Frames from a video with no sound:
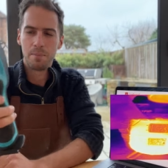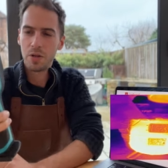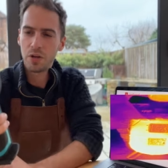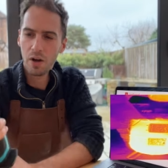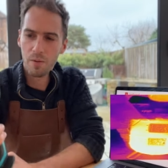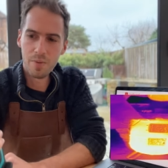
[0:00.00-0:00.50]
But
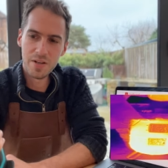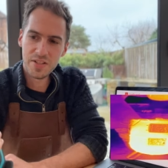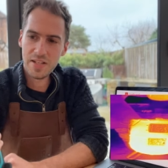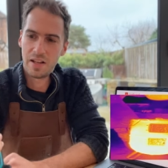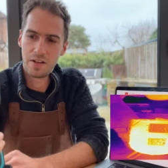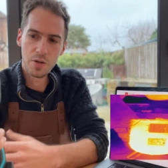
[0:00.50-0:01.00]
you can't really
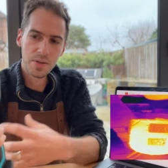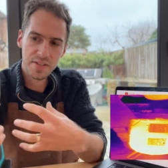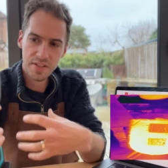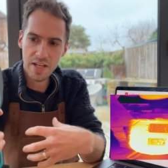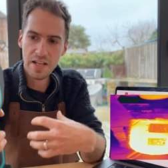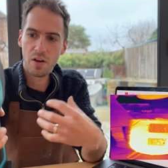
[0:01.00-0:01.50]
see that. You can
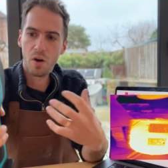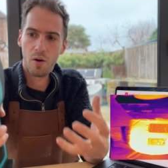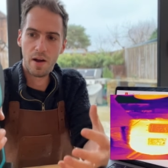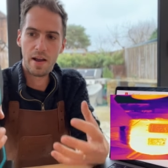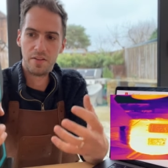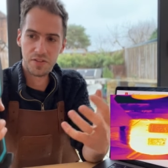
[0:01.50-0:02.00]
see the
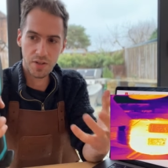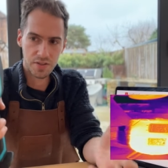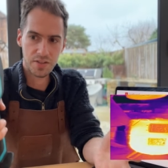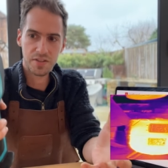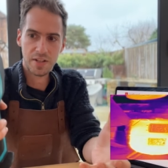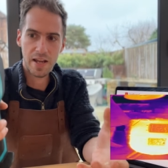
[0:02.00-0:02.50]
hot air
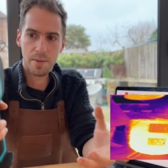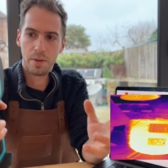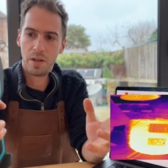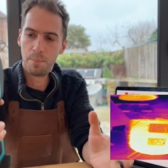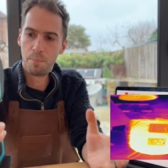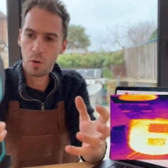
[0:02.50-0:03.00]
does escape
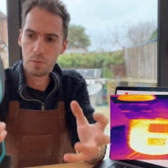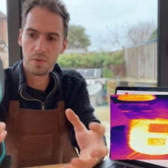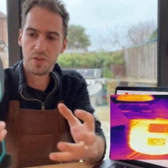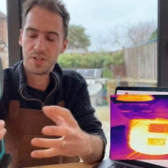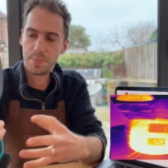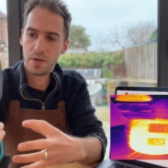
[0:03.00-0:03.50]
and the bottom
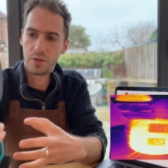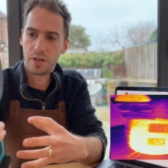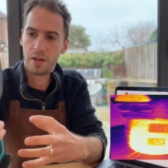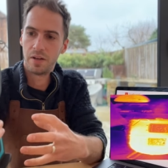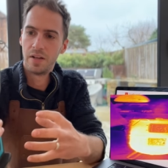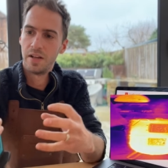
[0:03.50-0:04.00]
of the
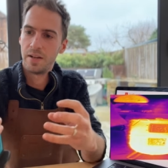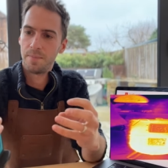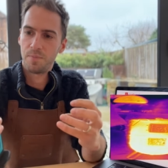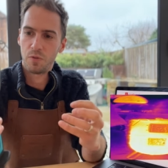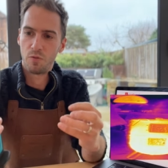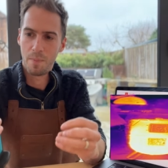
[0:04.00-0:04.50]
smoker
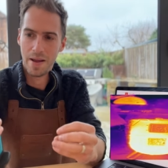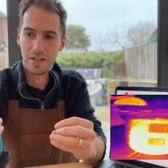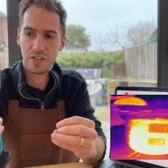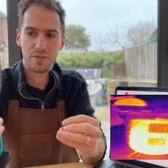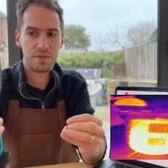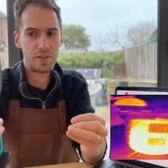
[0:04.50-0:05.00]

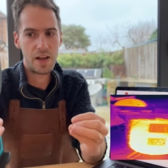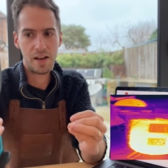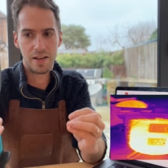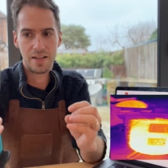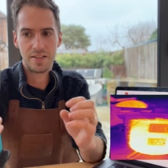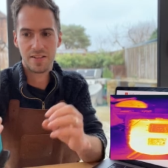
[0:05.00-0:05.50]
remains
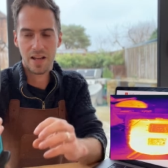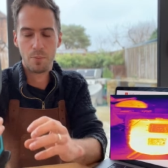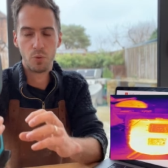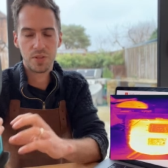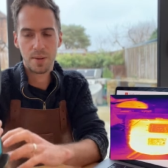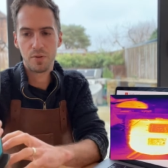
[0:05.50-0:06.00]
fairly
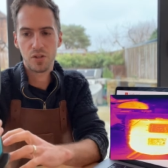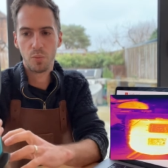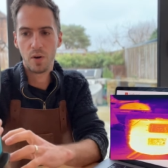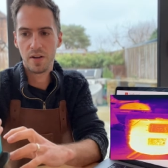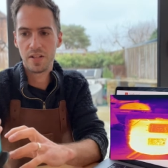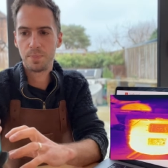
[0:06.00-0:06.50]
stable
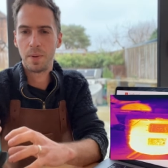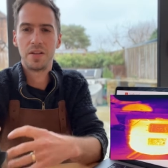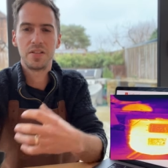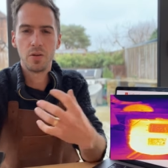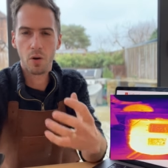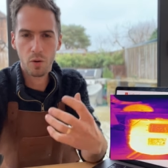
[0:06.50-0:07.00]
temperature-wise, but
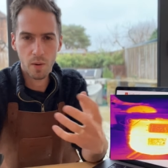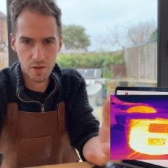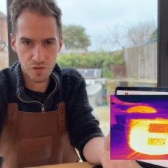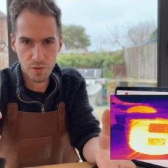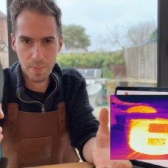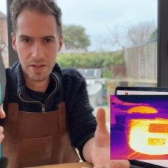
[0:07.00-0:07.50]
it's not quite
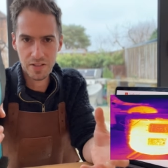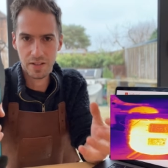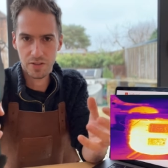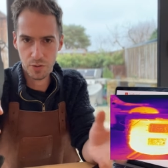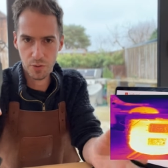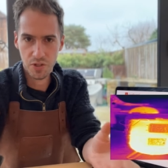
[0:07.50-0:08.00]
as dramatic
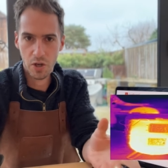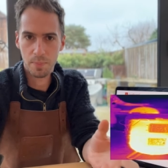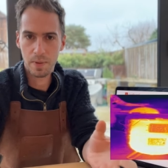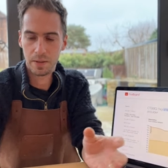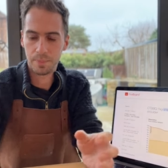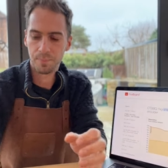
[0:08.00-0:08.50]
as I was
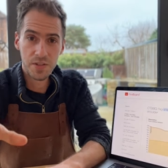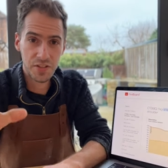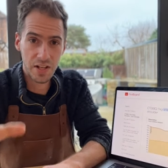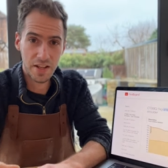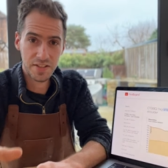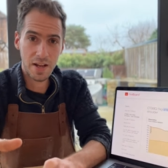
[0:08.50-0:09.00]
hoping. So
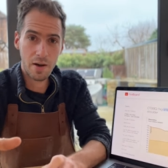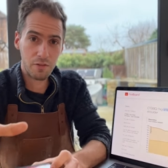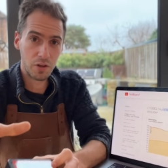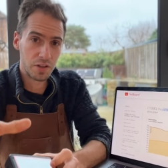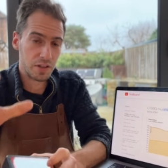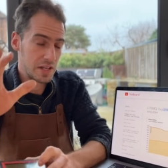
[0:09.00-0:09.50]
let's now have a
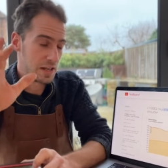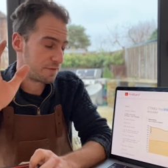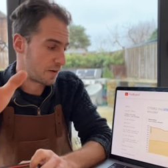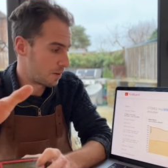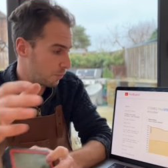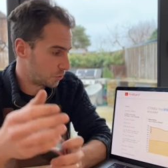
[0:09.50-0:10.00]
look at the
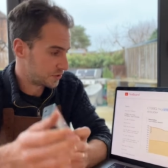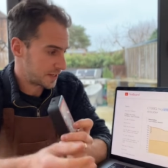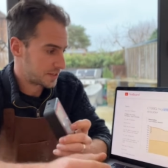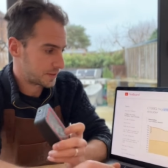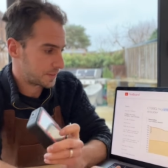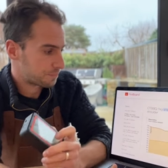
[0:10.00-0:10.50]
fireboard
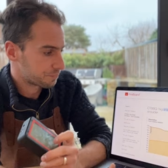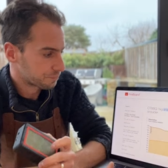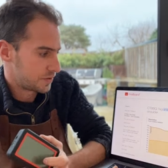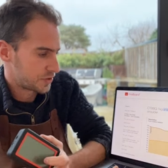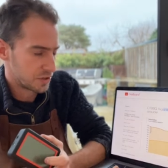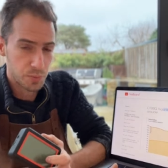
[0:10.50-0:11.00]
data.
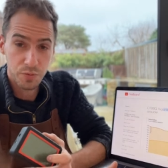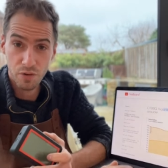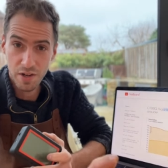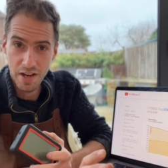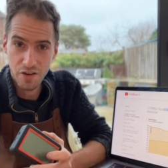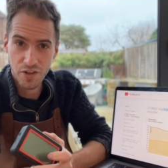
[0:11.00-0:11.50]
So this was
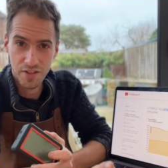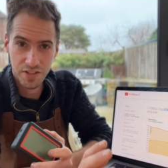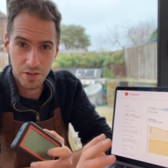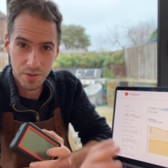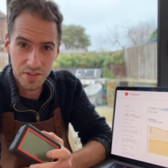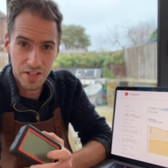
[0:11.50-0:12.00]
really interesting.
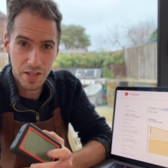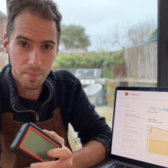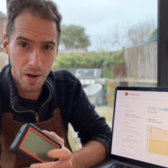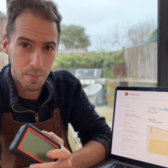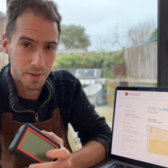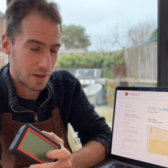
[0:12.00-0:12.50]
You can see the
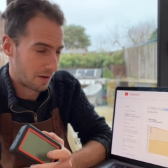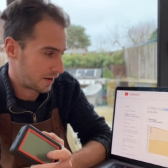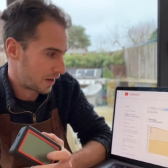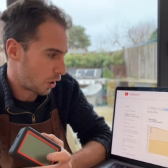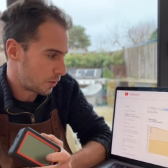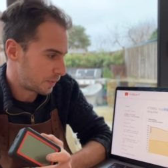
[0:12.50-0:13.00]
moment that
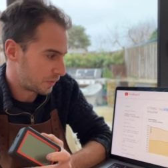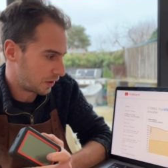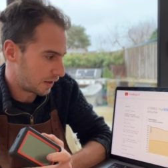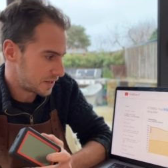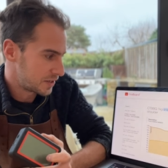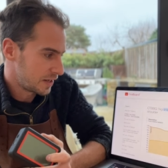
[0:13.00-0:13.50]
I open the
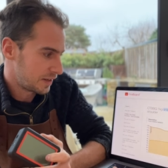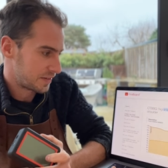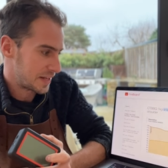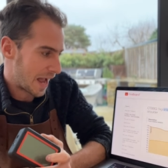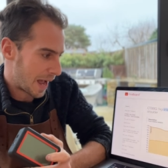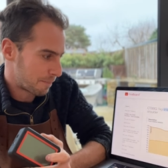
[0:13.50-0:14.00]
lid,
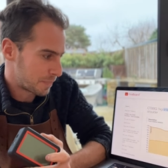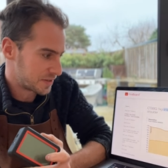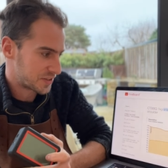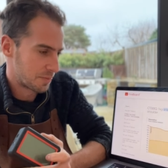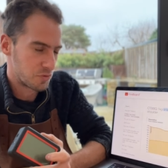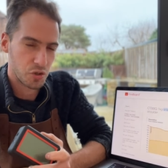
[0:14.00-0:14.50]
the
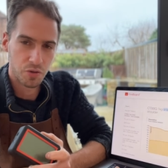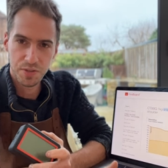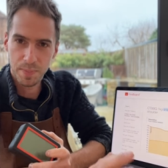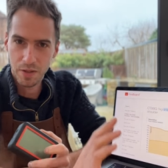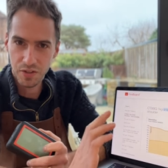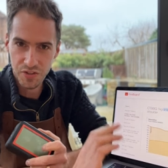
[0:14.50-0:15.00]
ambient temperature of the
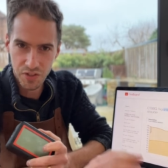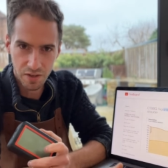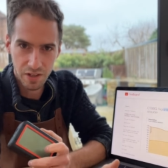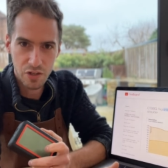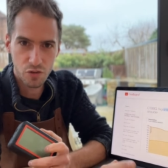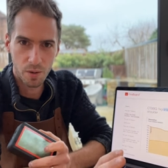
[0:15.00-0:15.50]
smoker
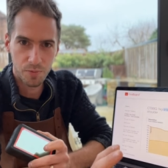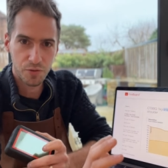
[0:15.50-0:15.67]
suddenly drops